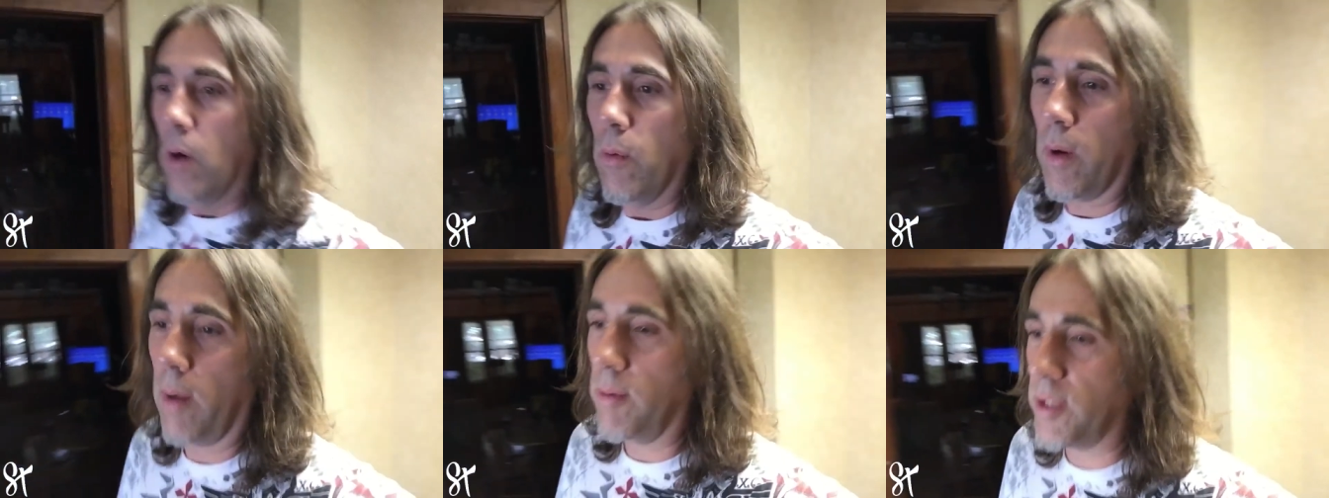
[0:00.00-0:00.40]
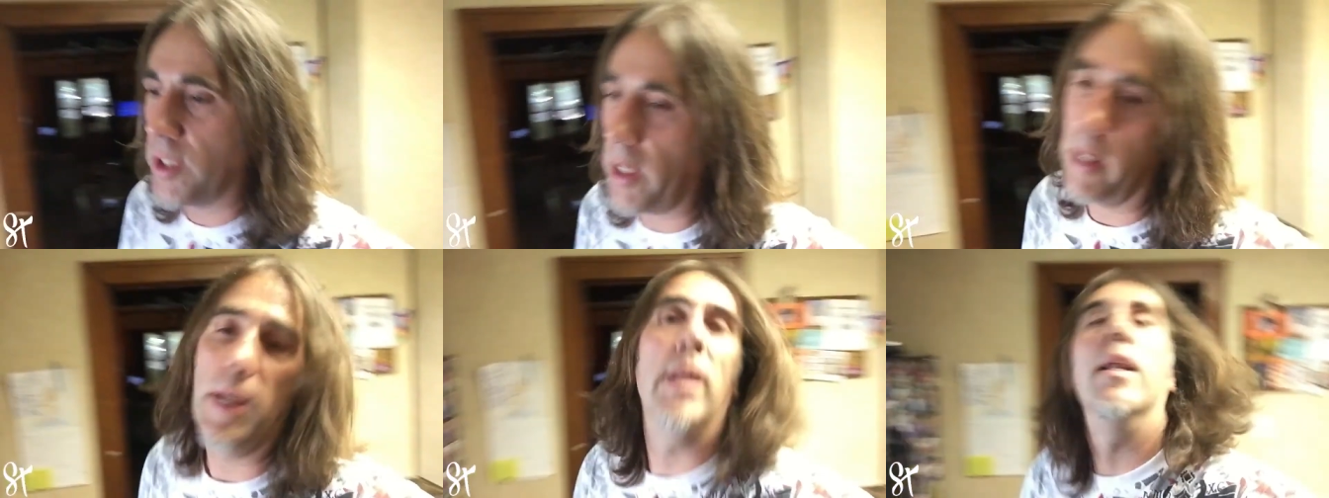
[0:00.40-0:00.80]
what I was
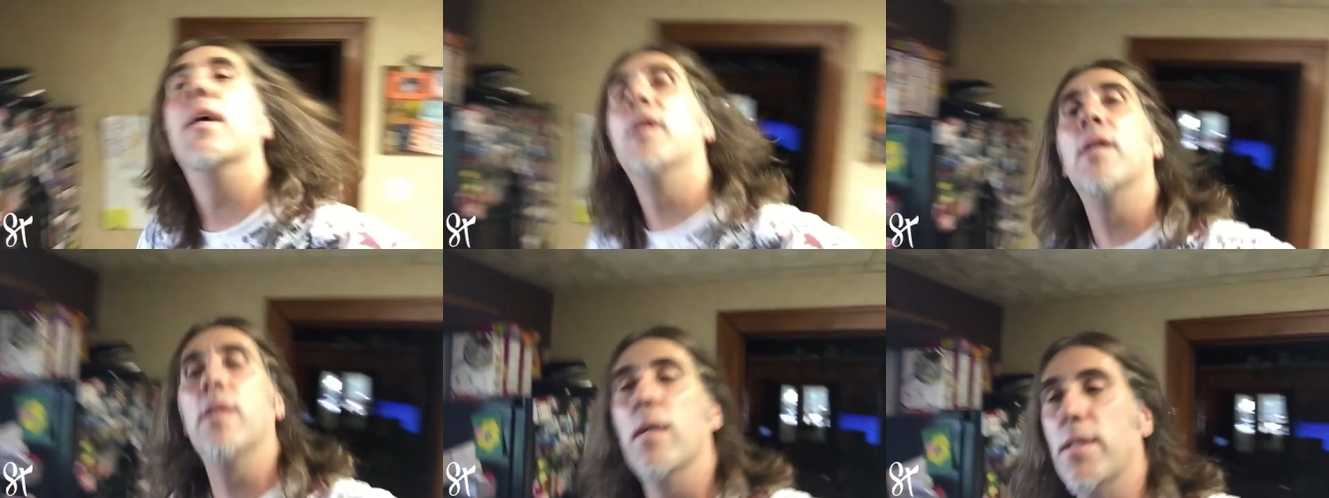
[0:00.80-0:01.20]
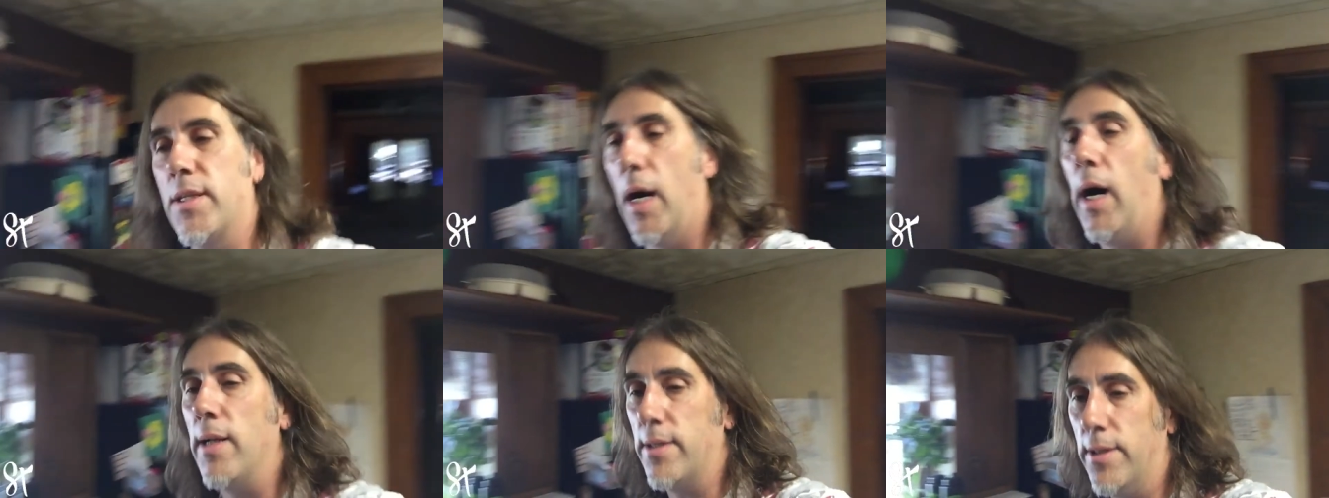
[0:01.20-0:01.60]
saying. It's
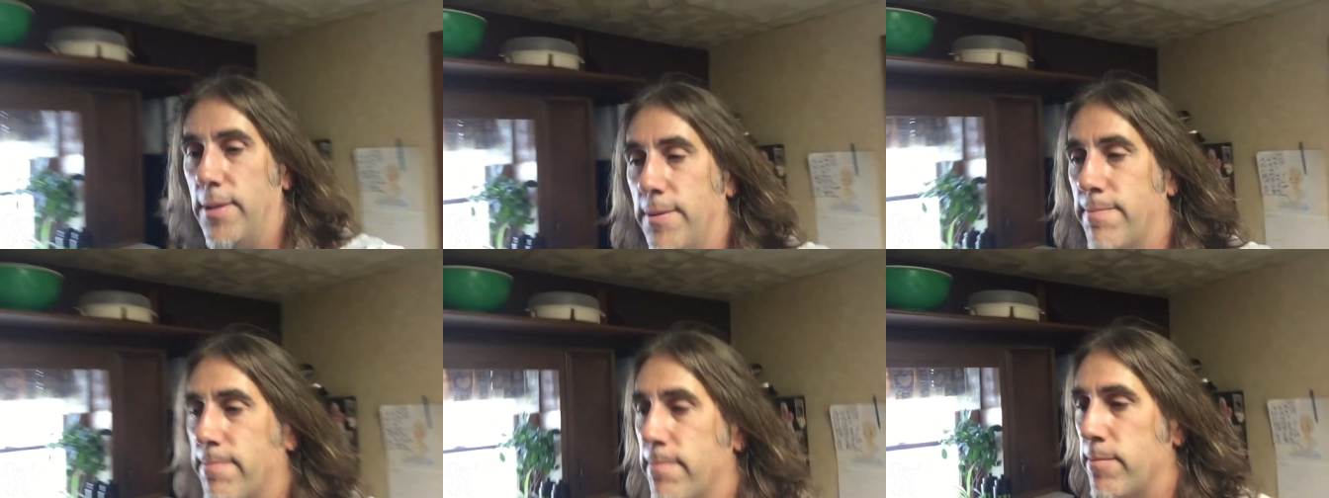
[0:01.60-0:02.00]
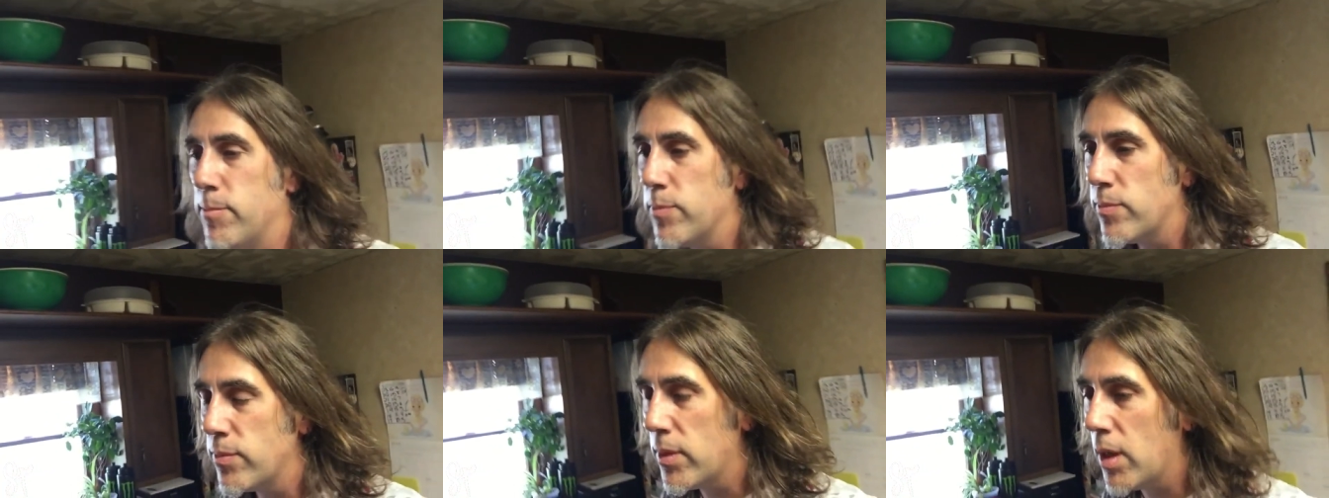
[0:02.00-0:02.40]
hot. Oh, look
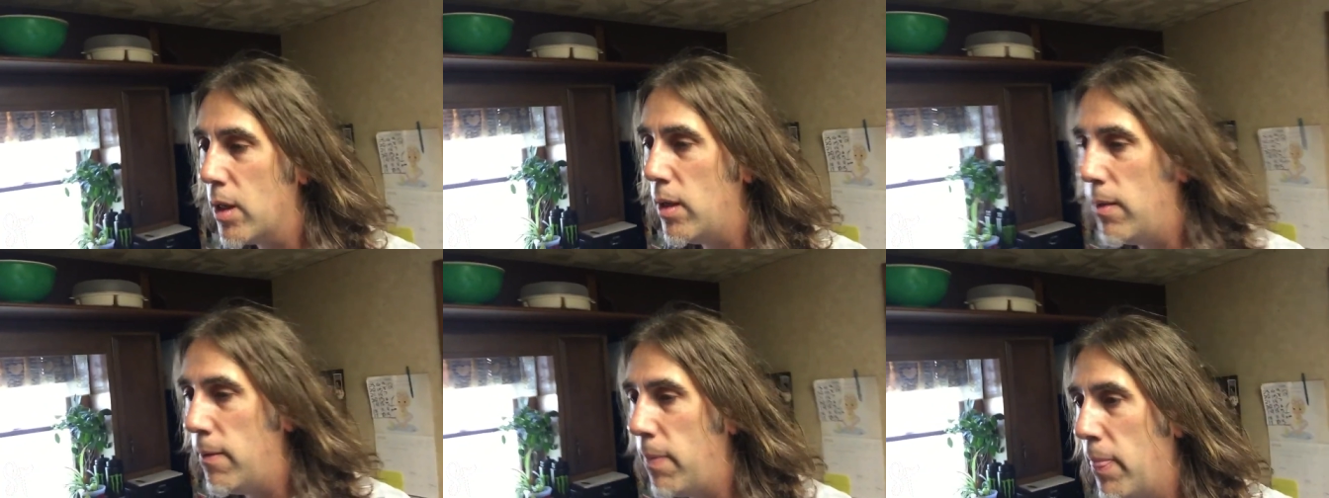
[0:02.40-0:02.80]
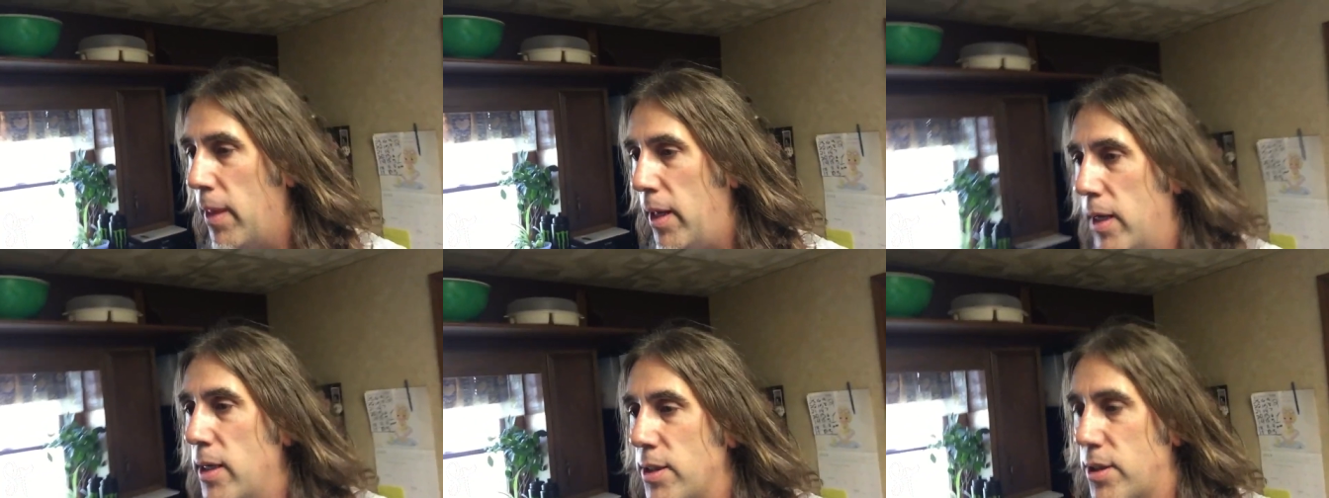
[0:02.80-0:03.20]
at my cookie.
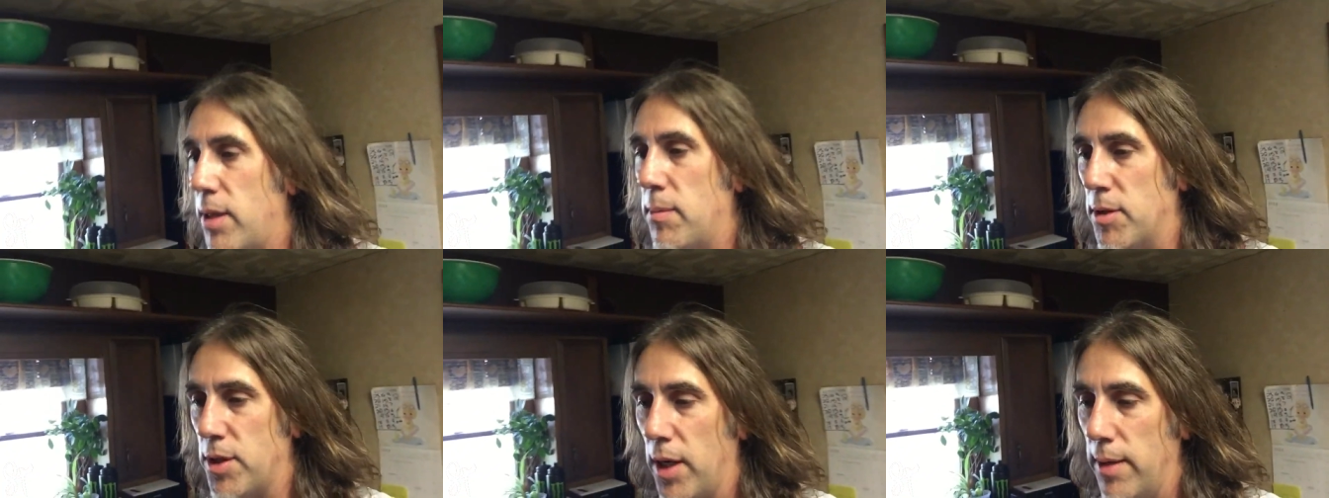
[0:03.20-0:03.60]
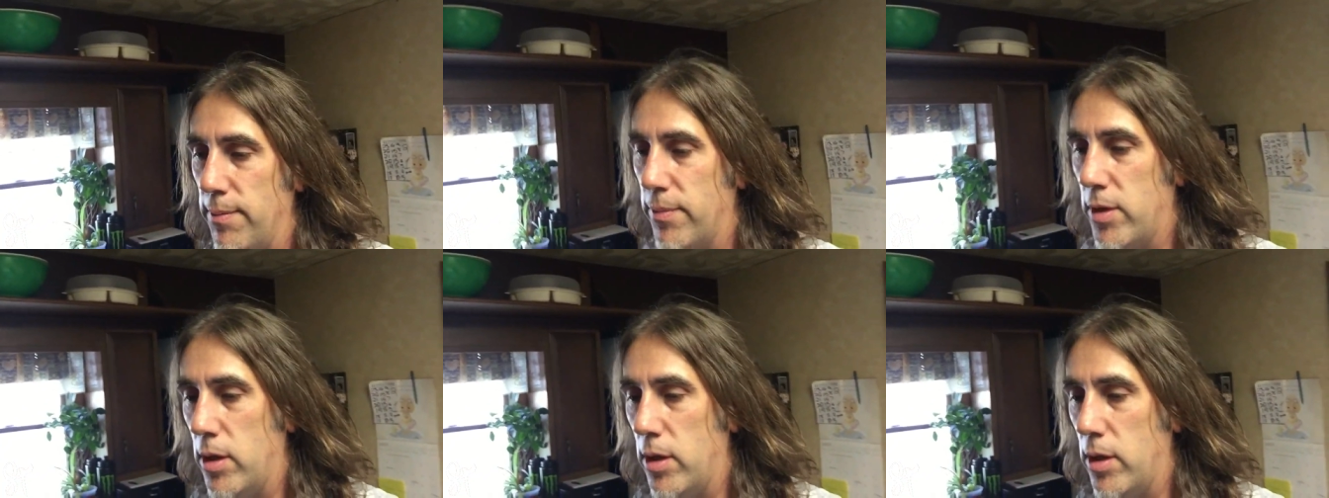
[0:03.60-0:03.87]
And it is summertime.